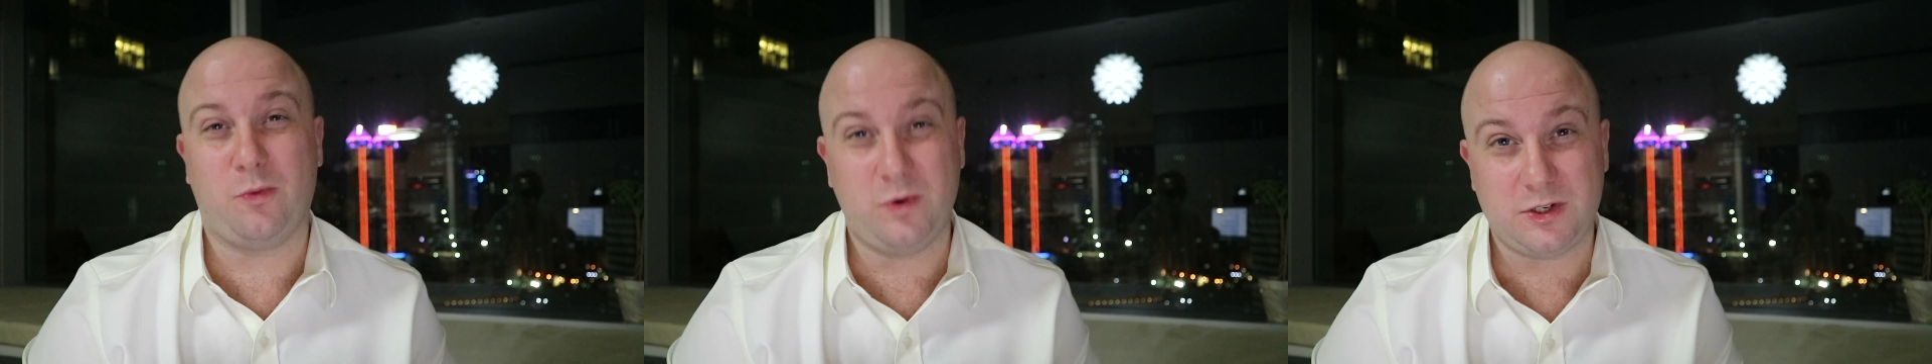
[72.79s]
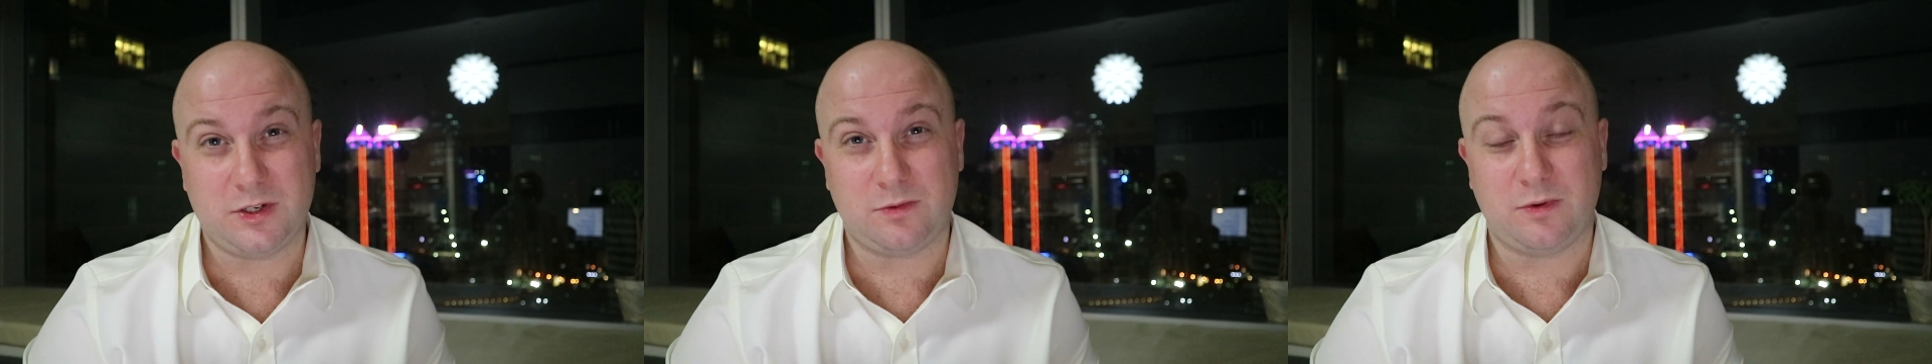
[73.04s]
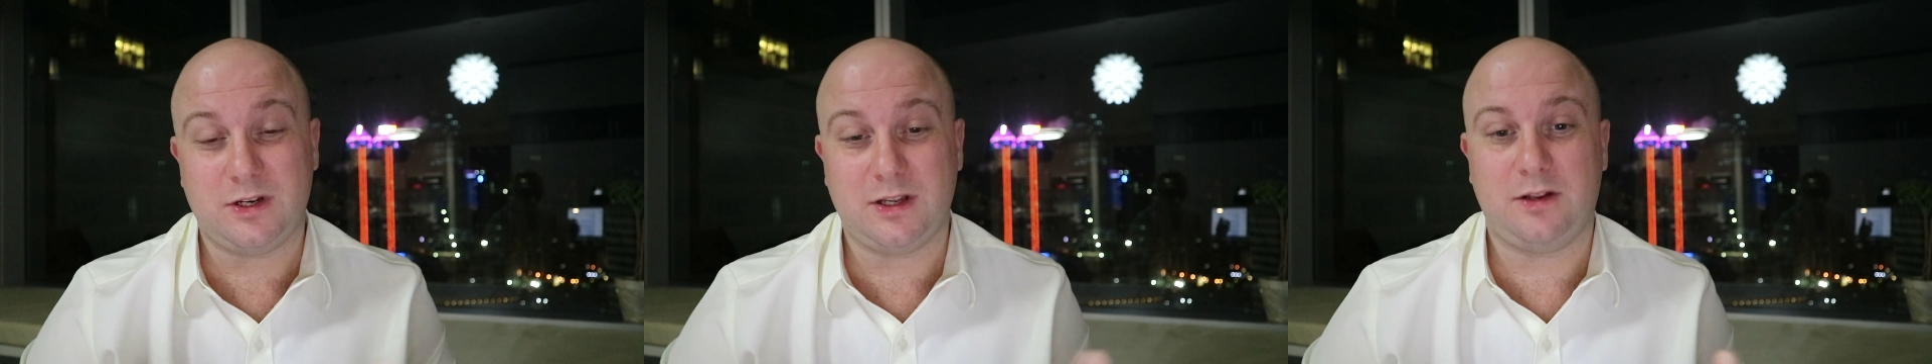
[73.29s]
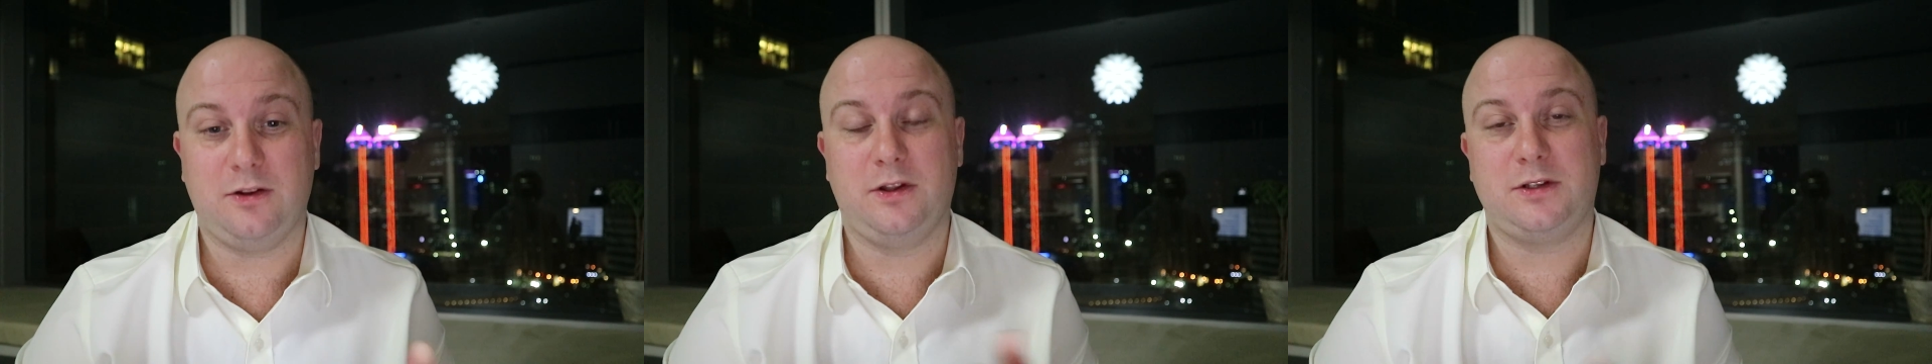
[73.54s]
which is
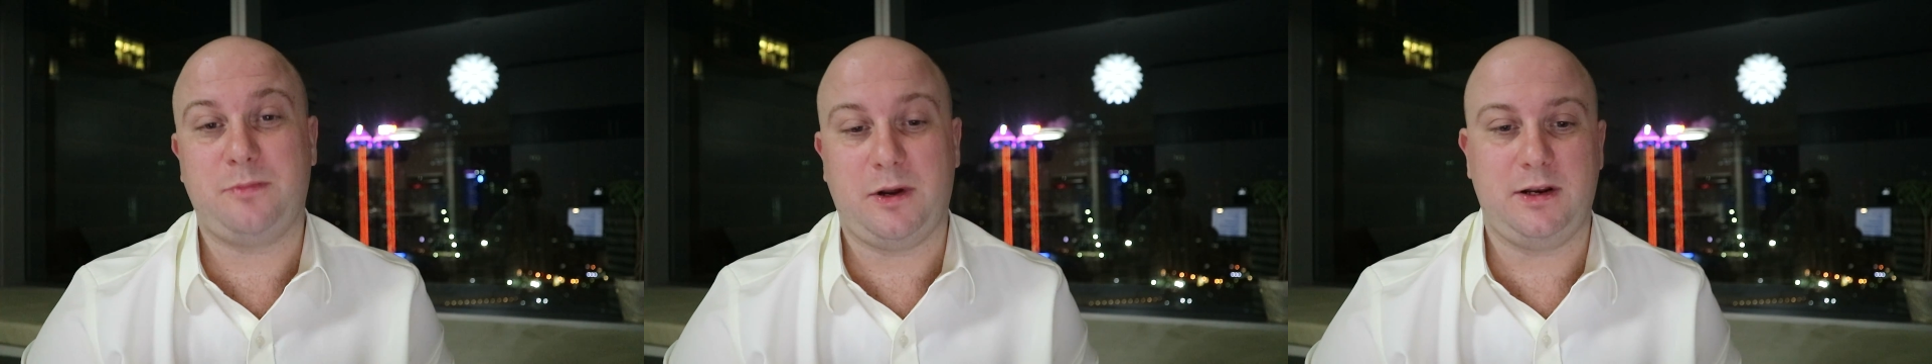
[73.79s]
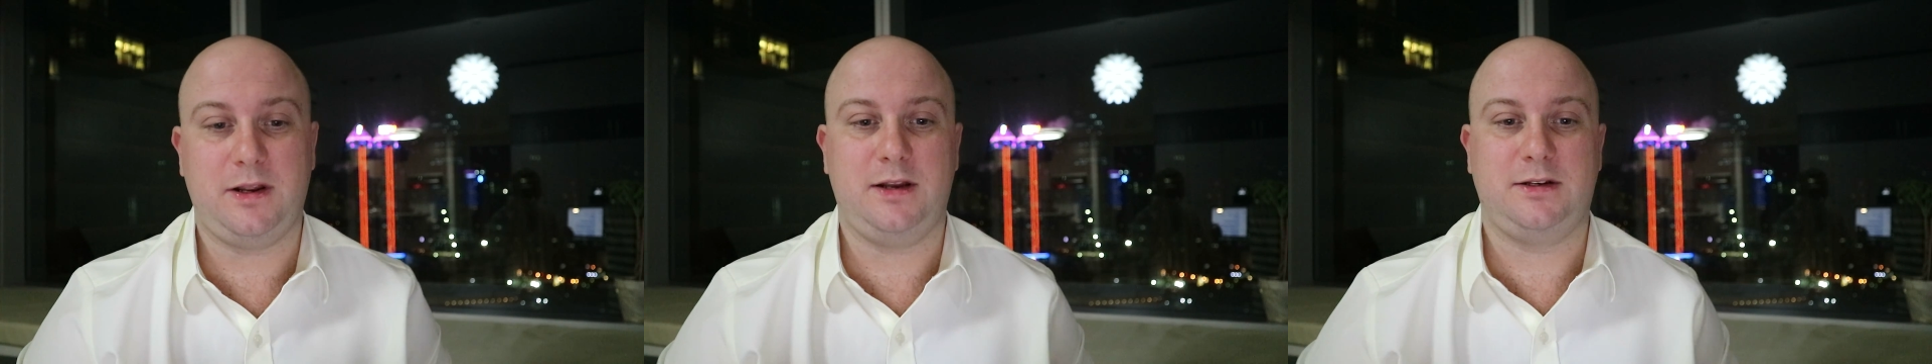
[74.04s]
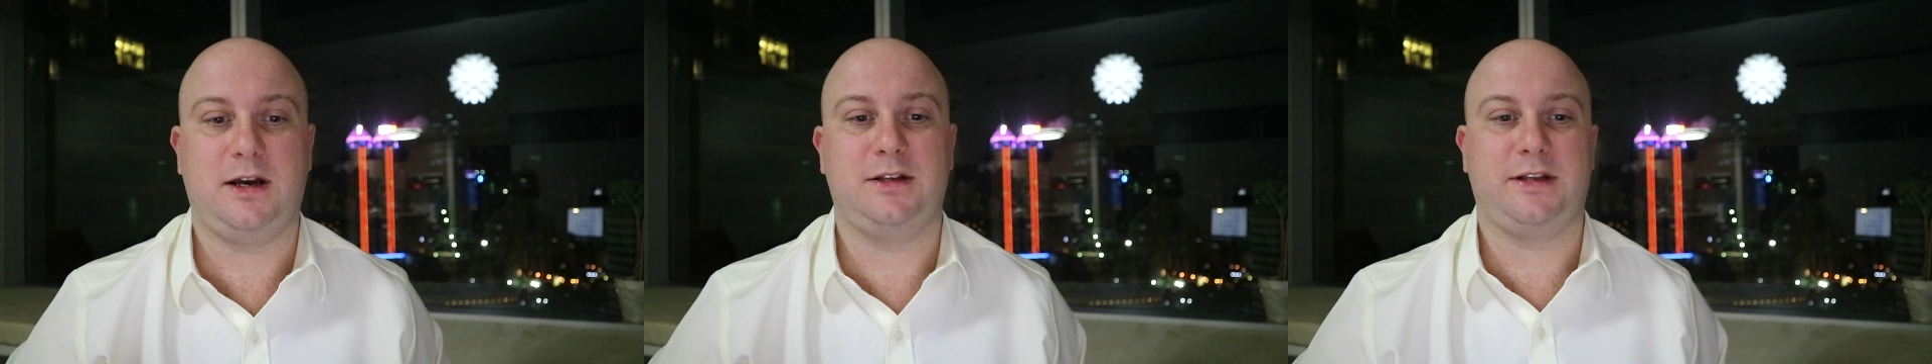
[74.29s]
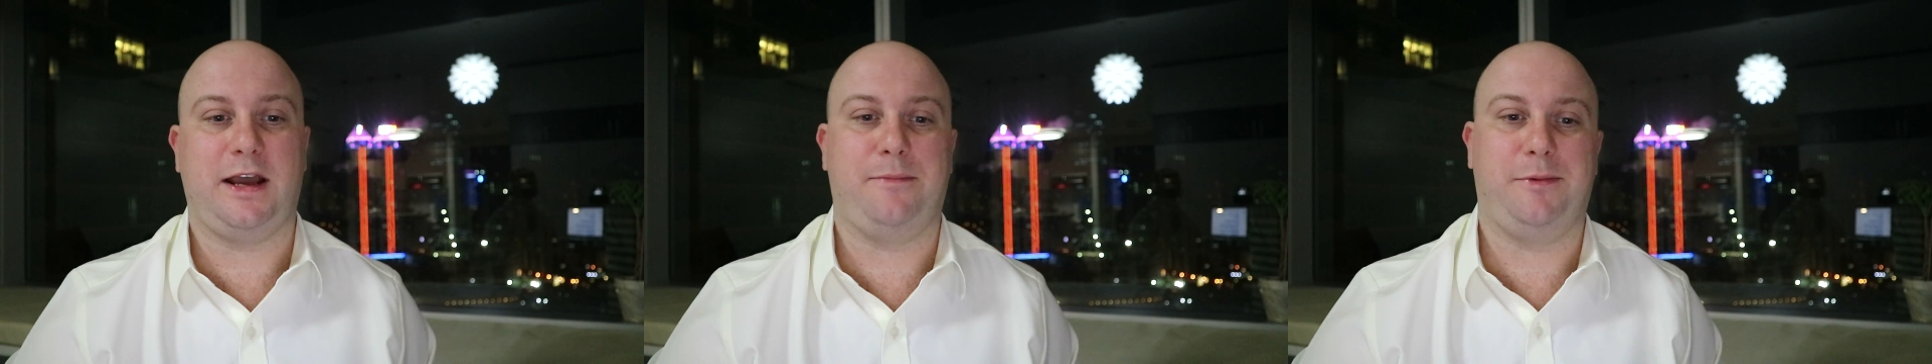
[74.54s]
ridiculous, but it
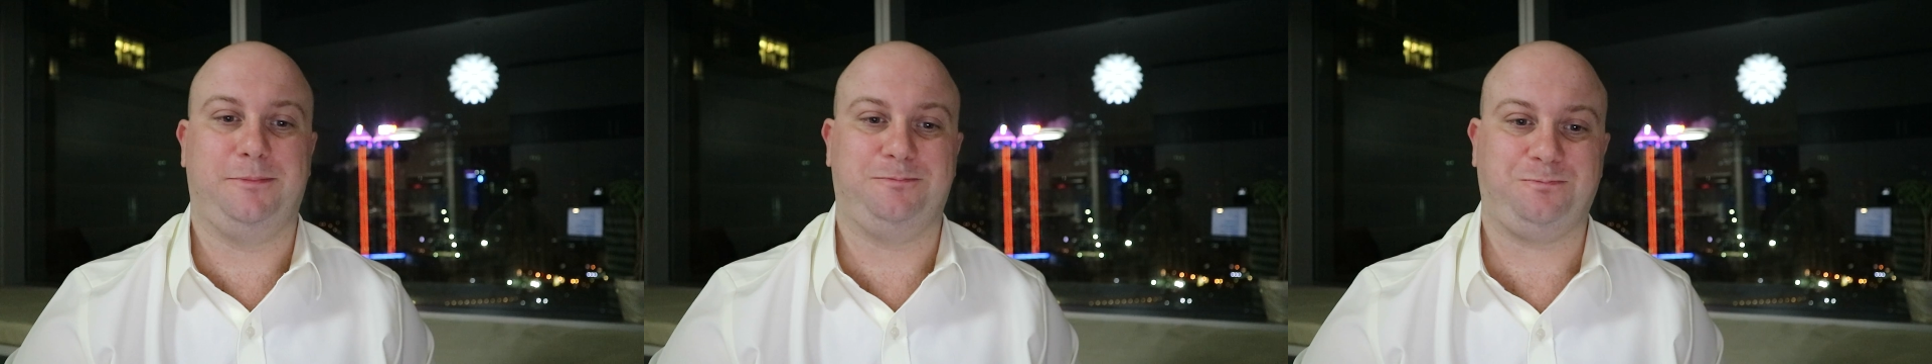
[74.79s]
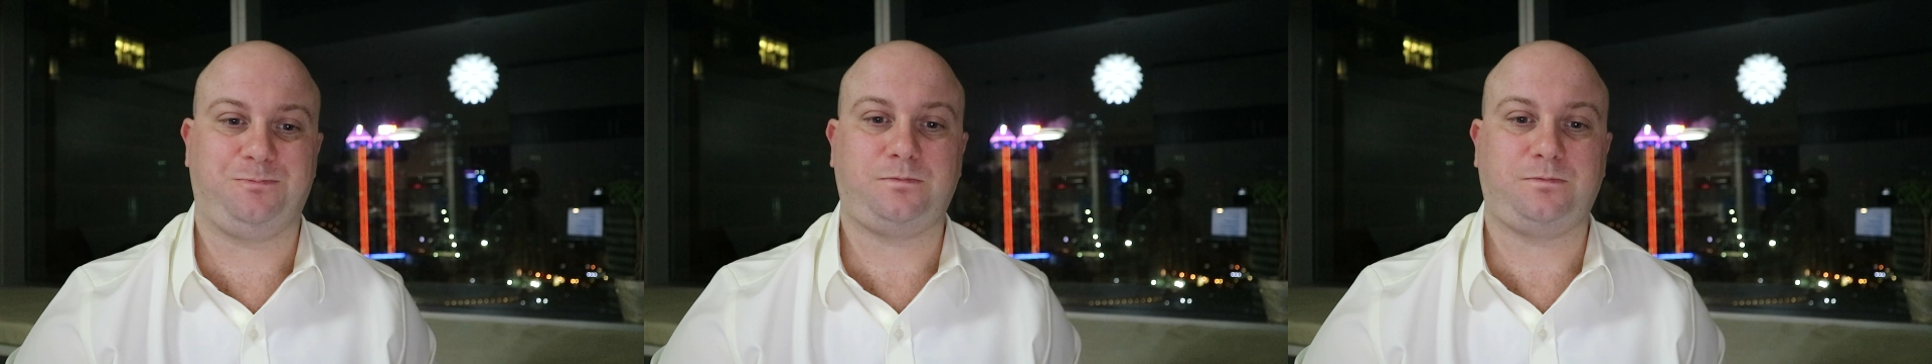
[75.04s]
does happen.